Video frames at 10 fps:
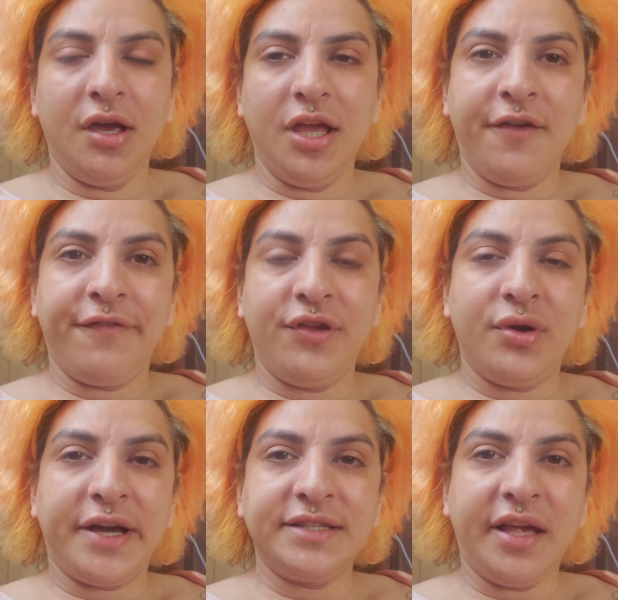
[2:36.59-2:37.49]
If you
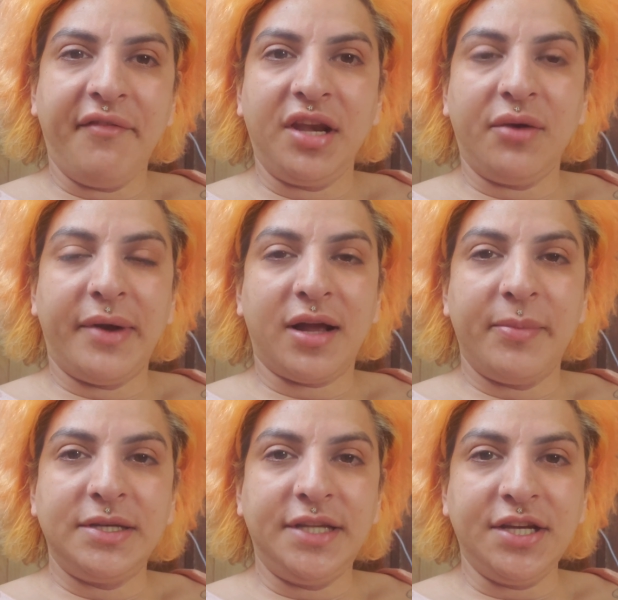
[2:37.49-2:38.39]
guys have any
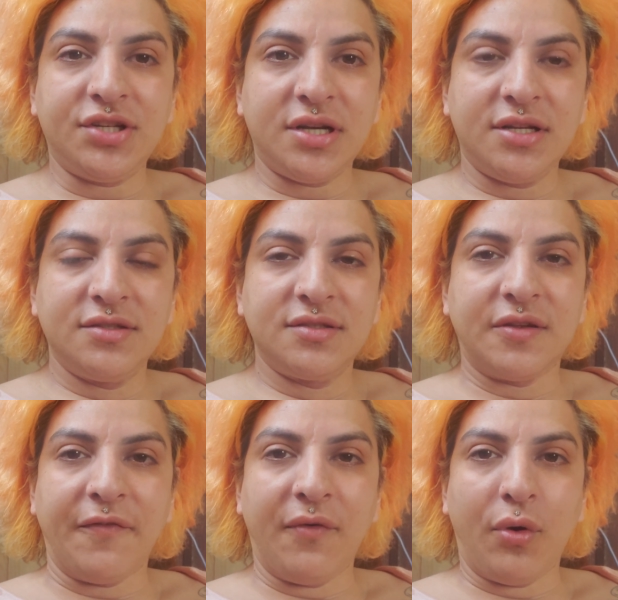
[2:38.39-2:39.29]
recommendations
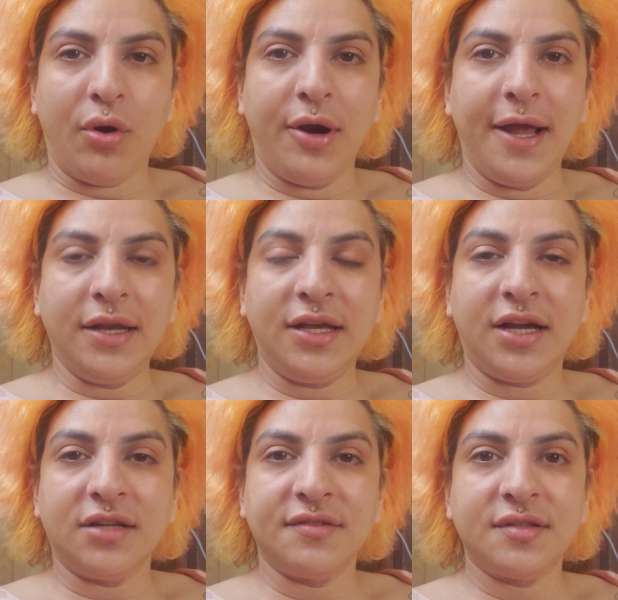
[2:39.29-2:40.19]
for any
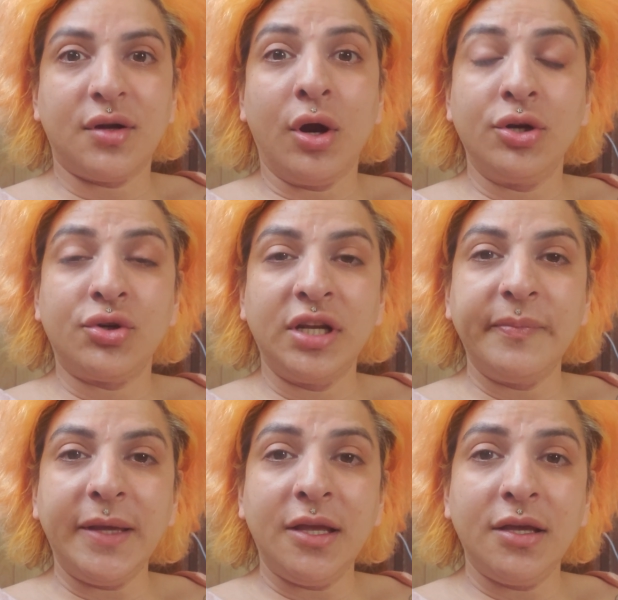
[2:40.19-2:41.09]
kind of scar
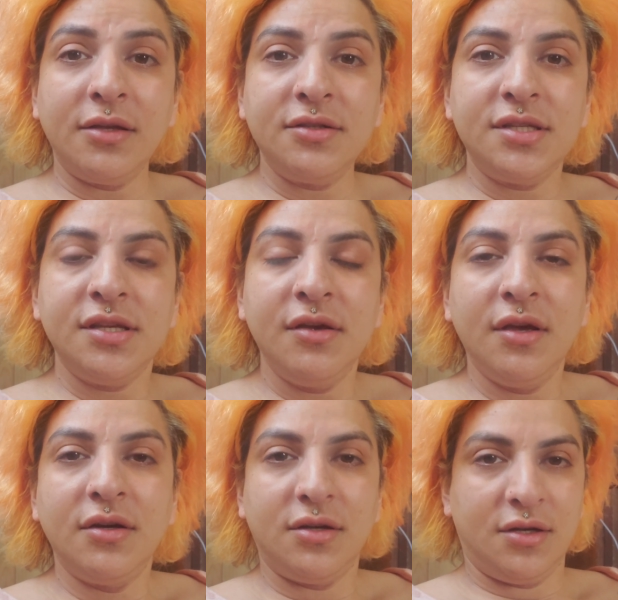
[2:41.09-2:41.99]
treatment,
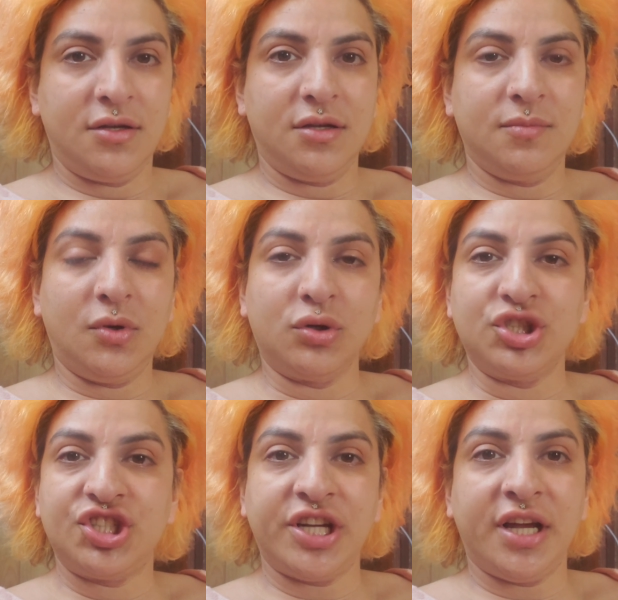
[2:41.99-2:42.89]
or
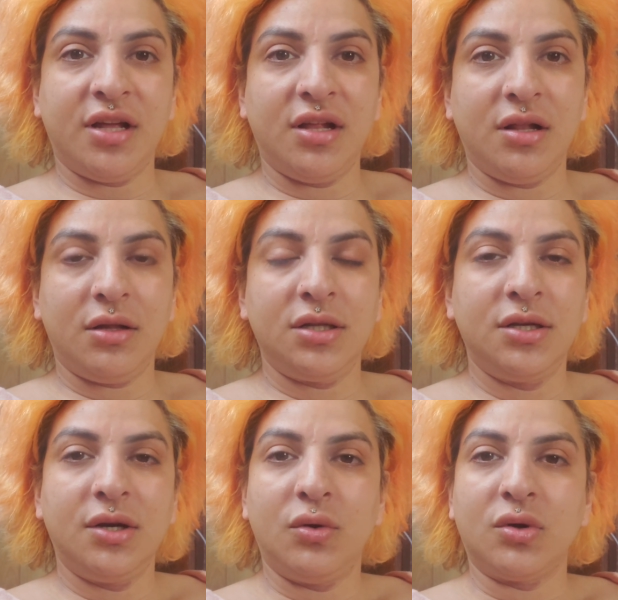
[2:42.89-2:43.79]
gel,
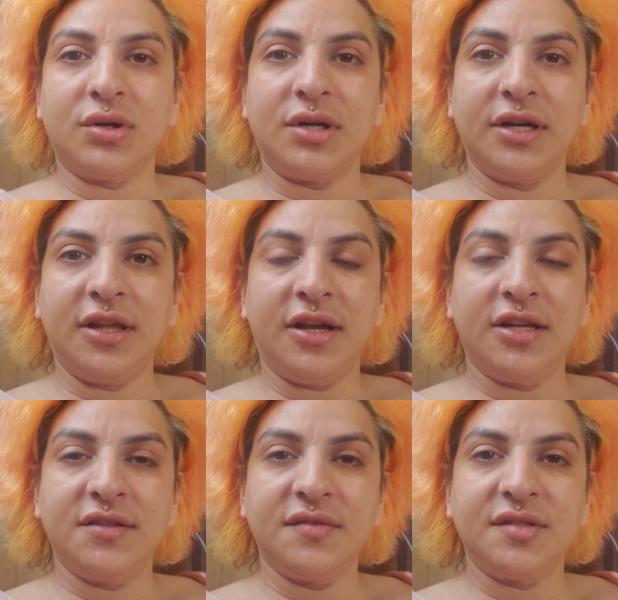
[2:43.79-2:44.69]
or any kind
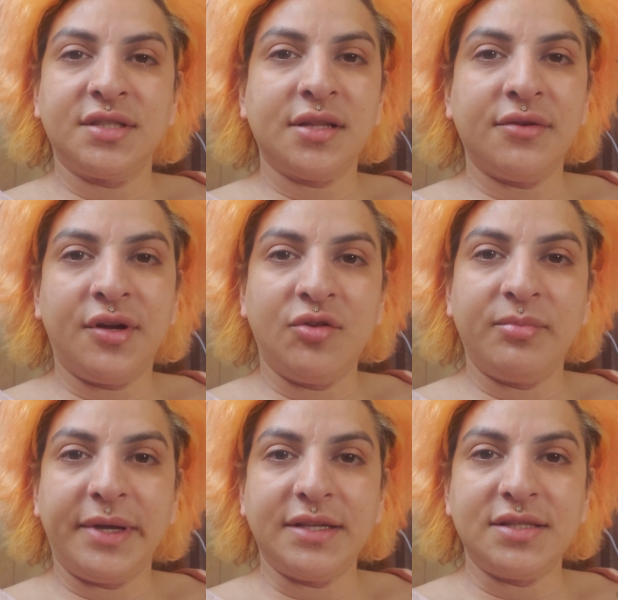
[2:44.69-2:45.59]
of
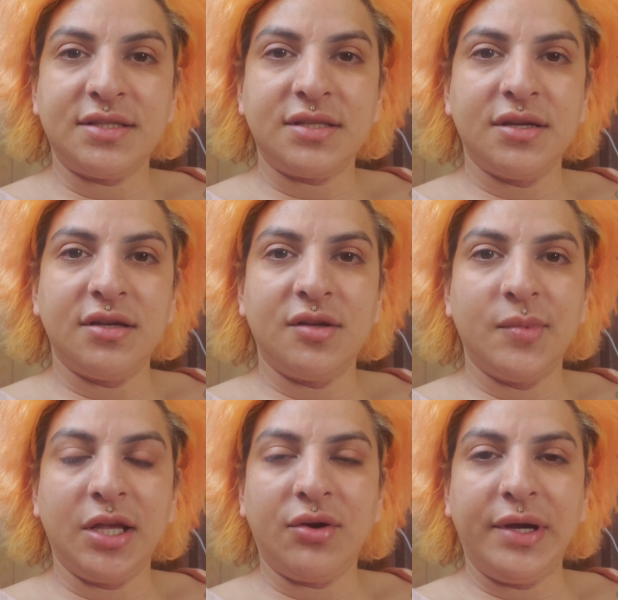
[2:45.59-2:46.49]
silicone-based
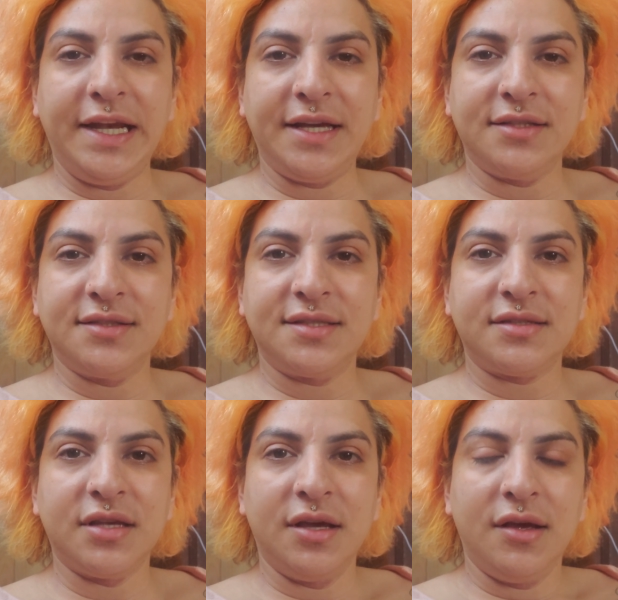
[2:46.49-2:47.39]
ingredients,
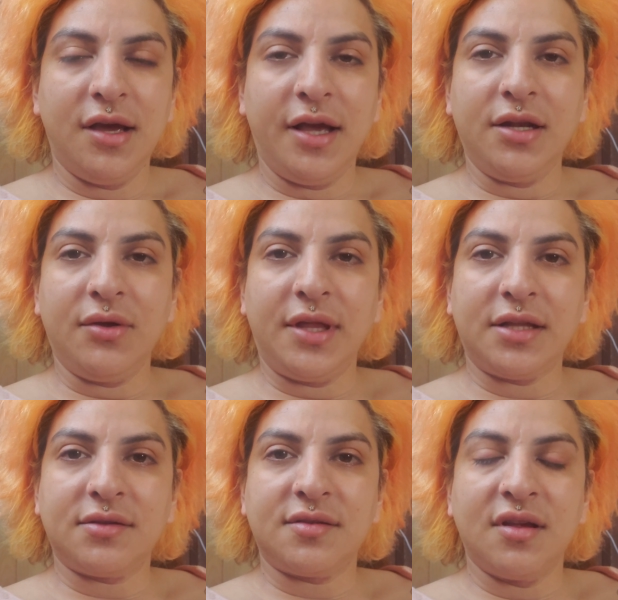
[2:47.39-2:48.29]
I know
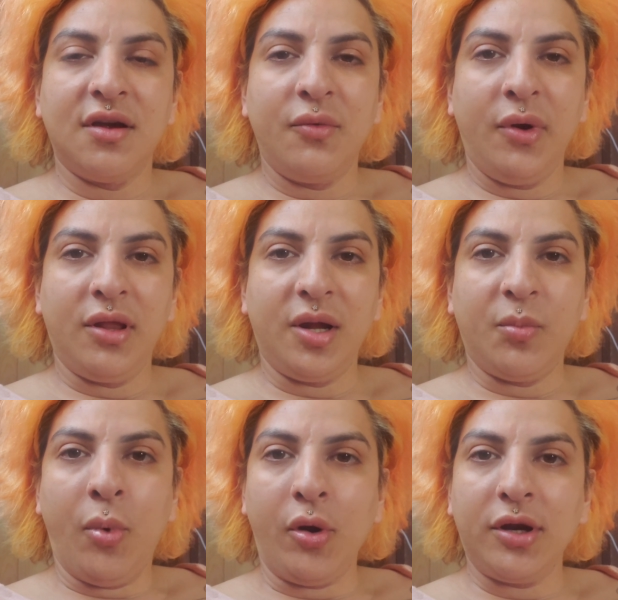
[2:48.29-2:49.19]
that's really
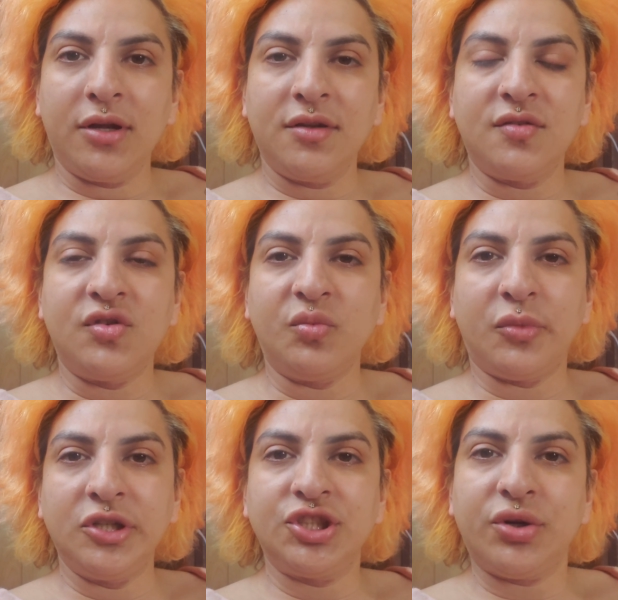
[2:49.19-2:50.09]
important to
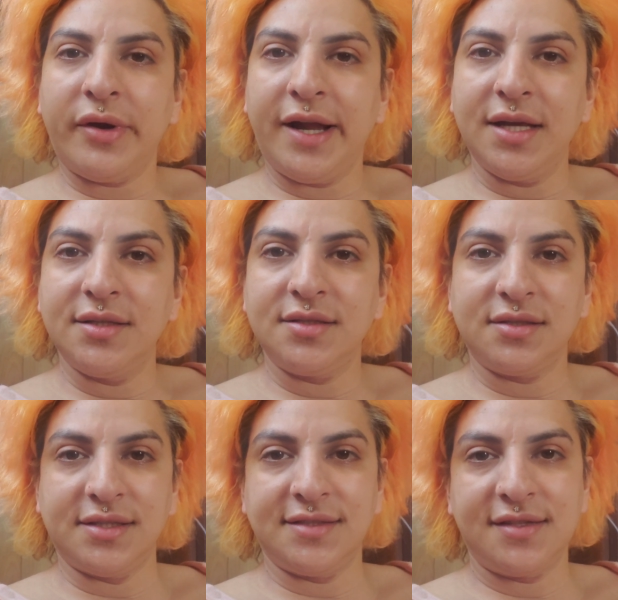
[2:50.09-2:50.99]
moisturize
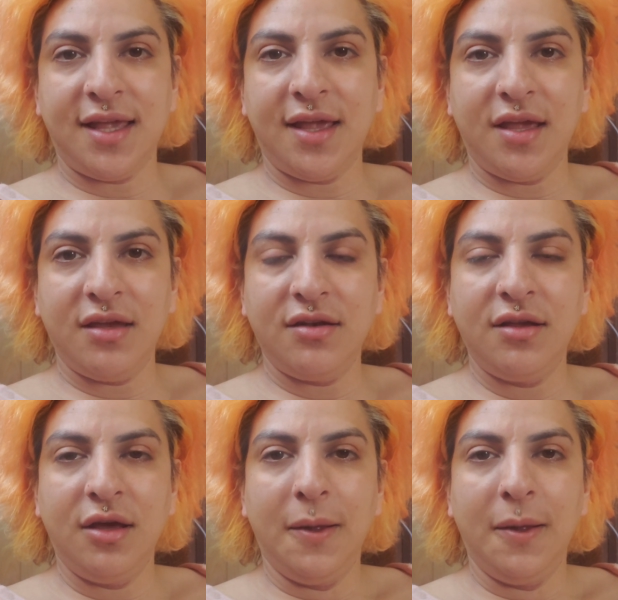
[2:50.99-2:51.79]
the skin.